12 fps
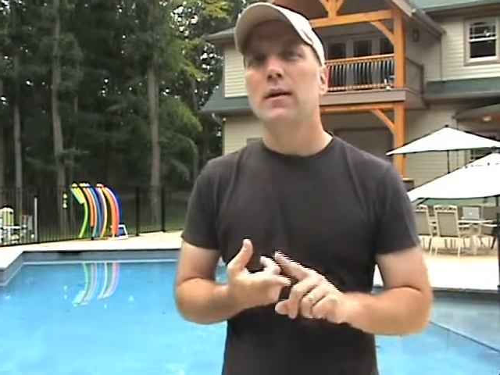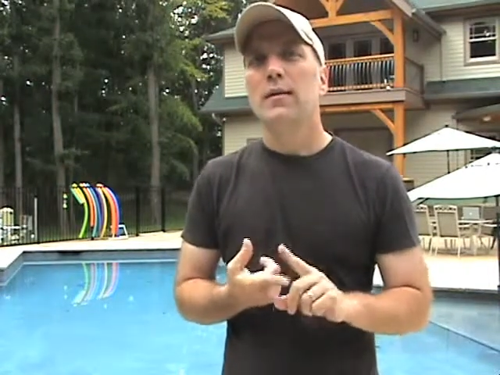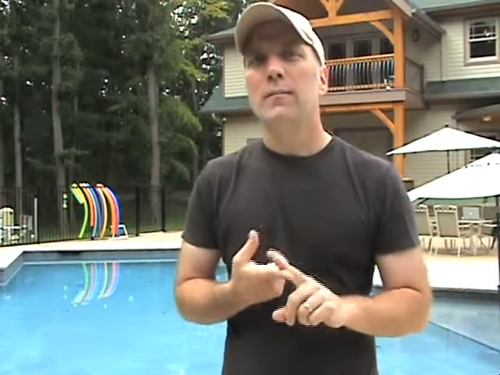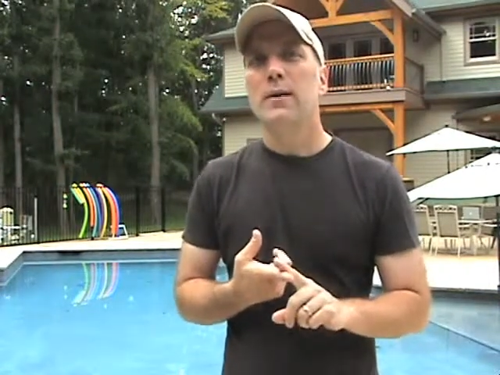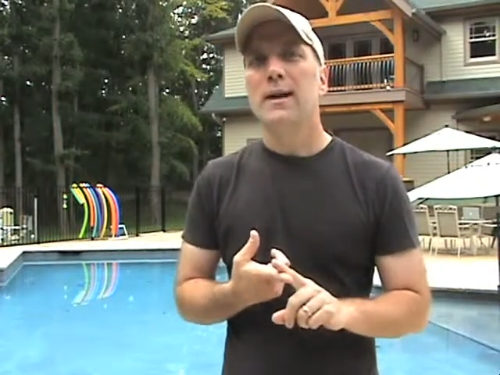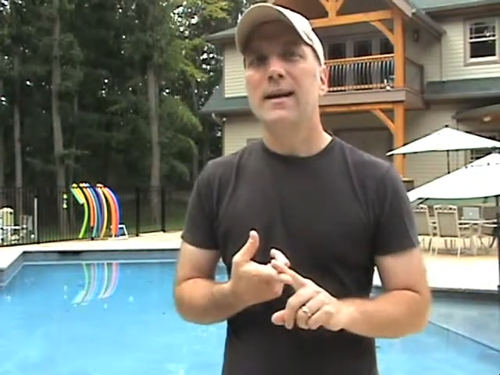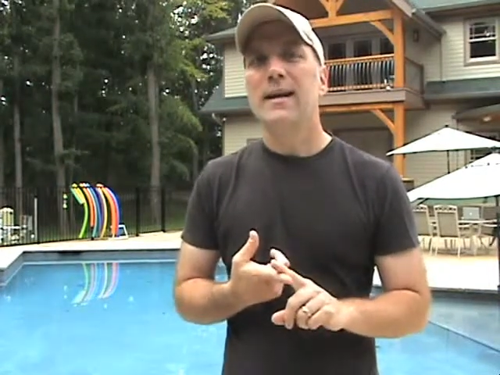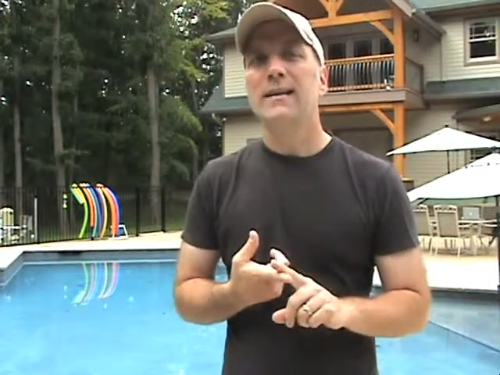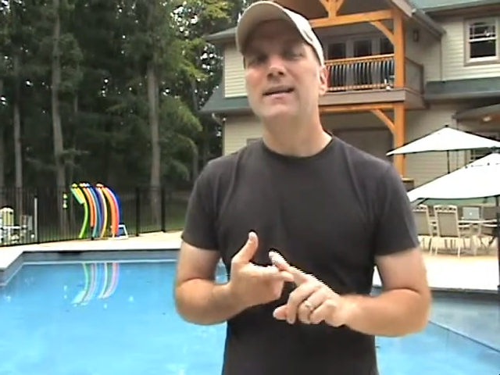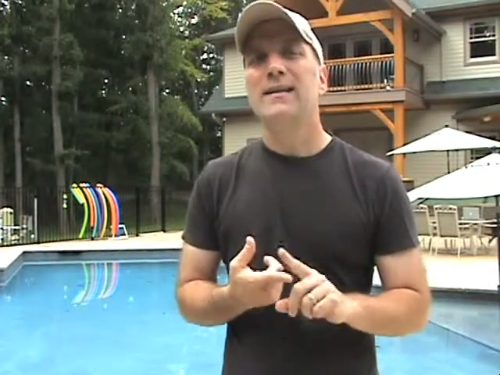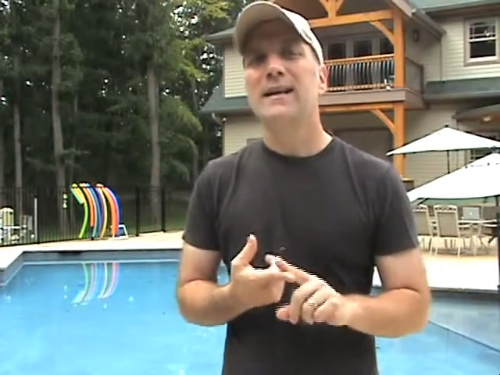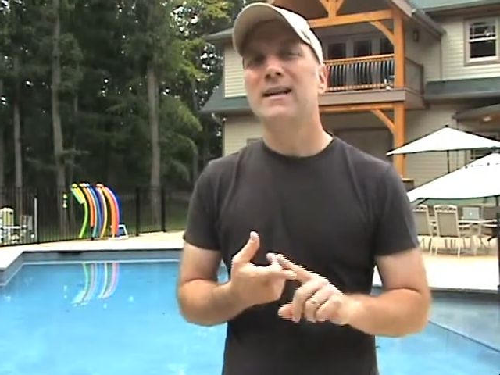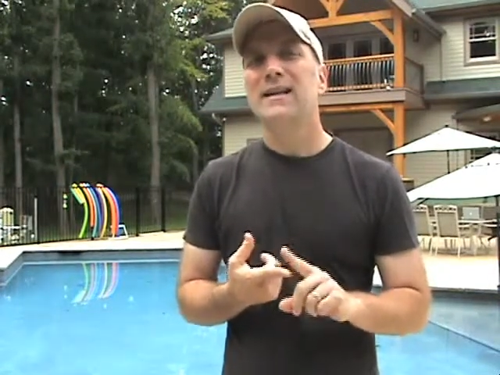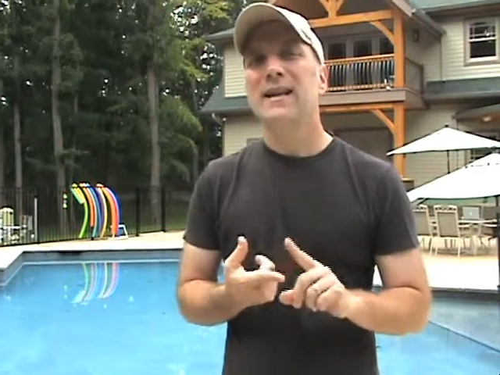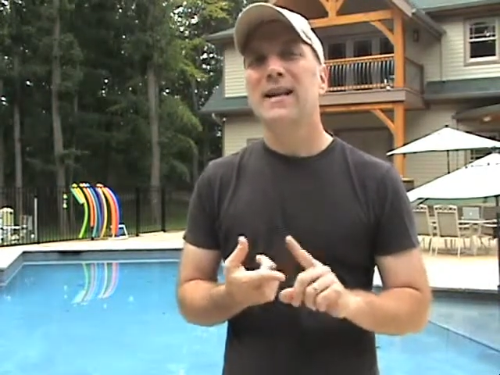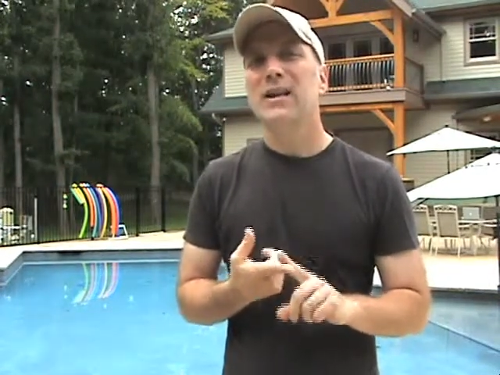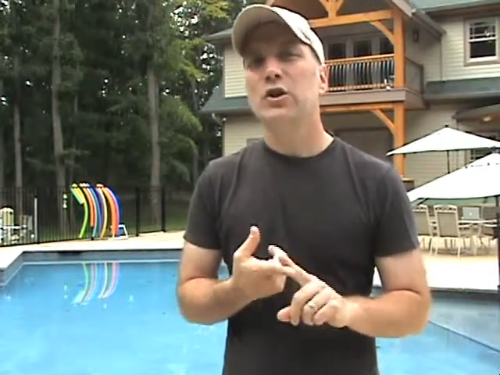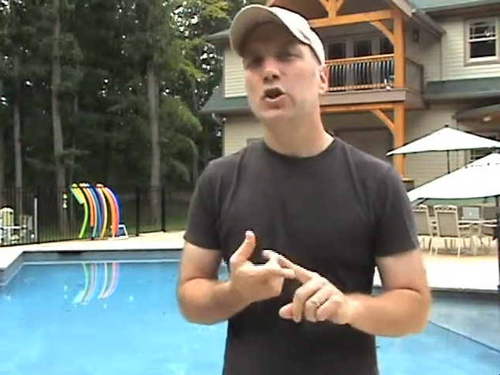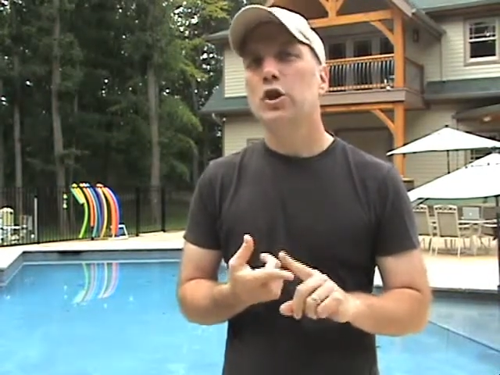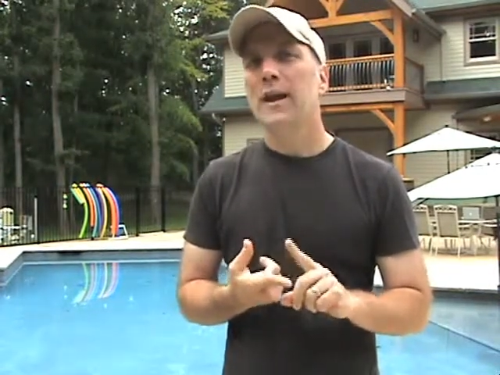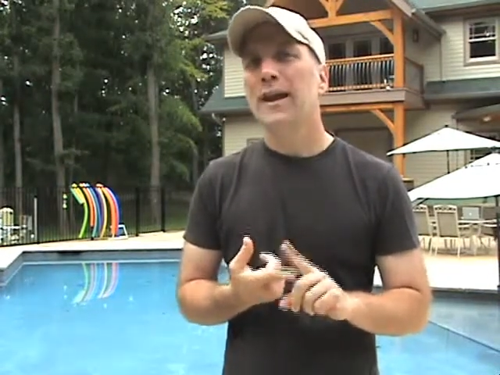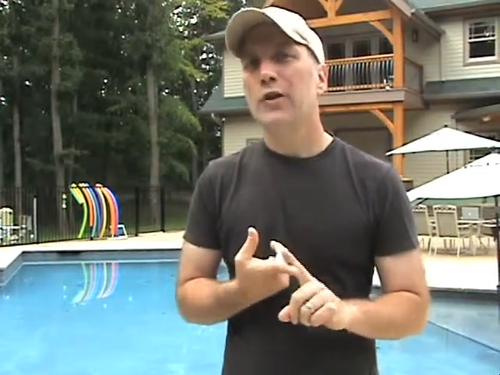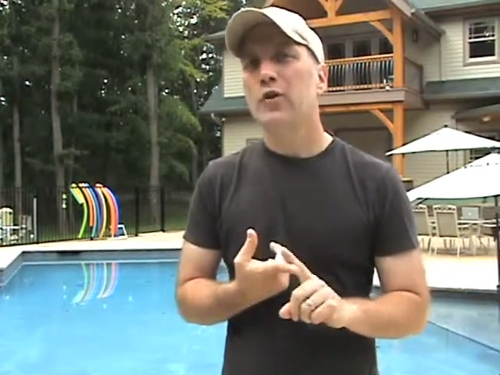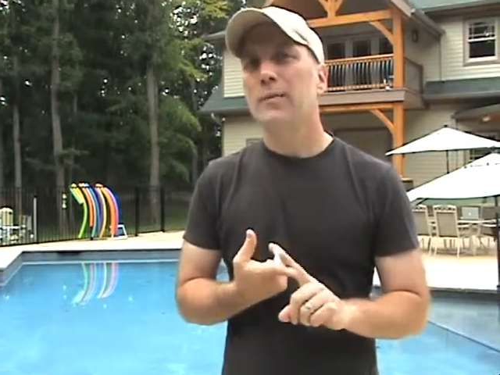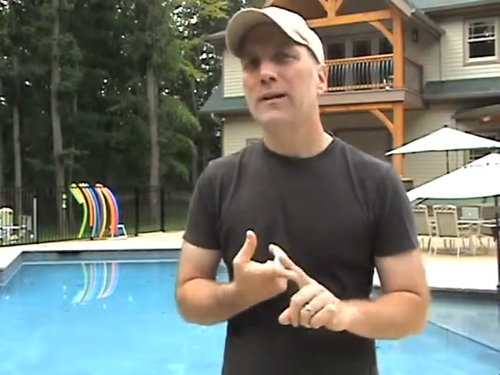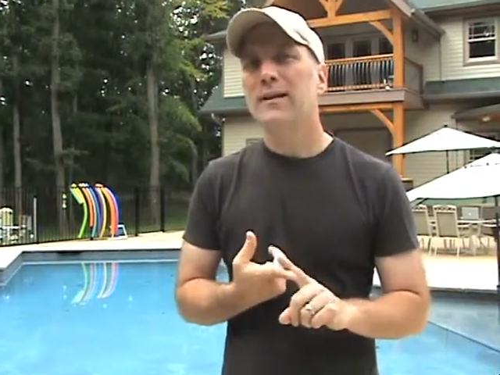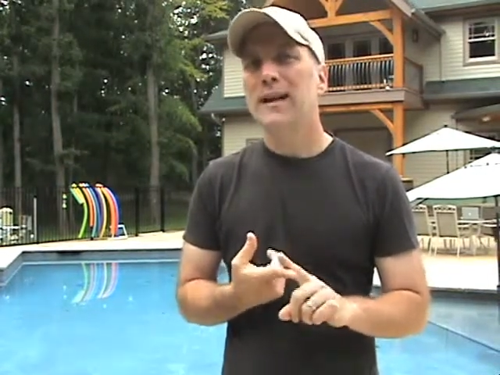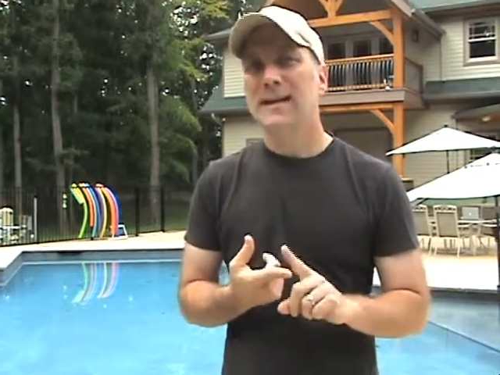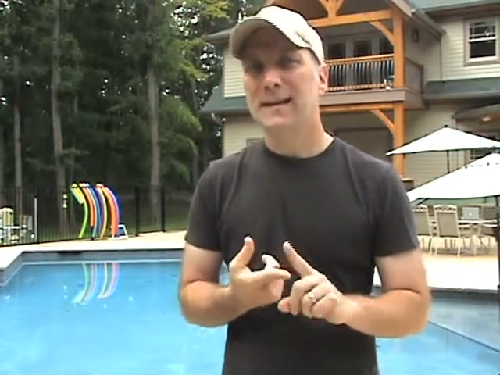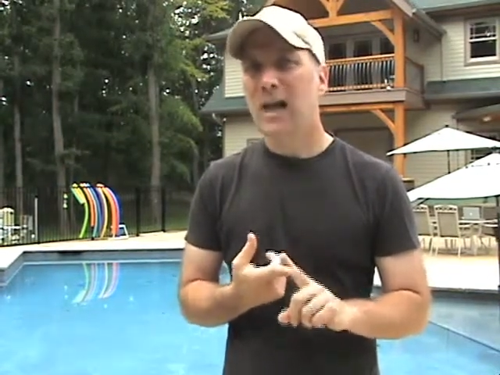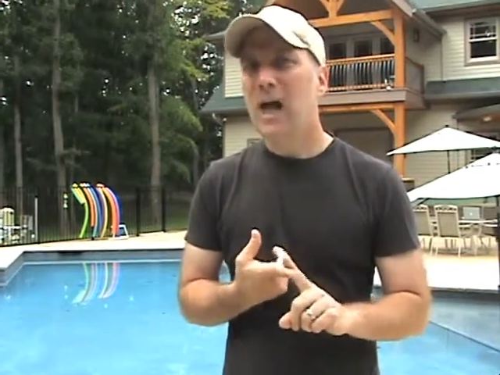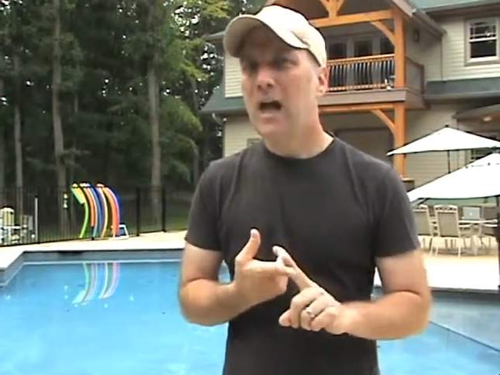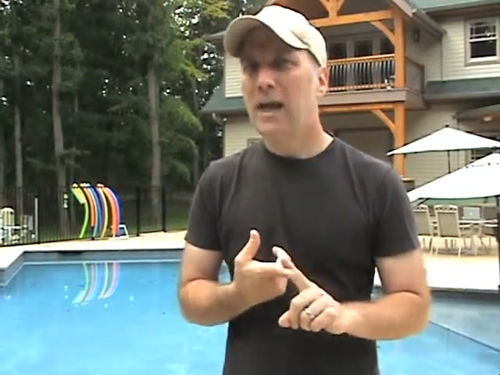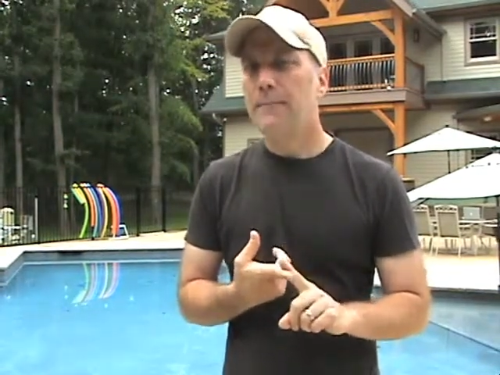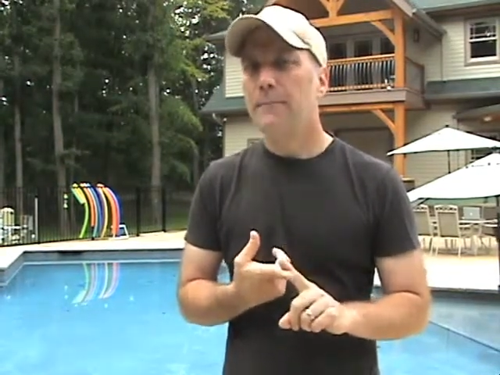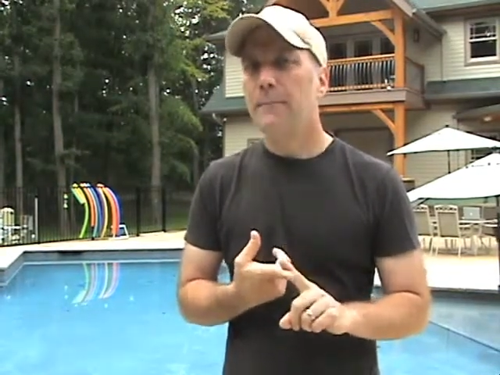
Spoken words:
the bead in 6-inch increments at a time.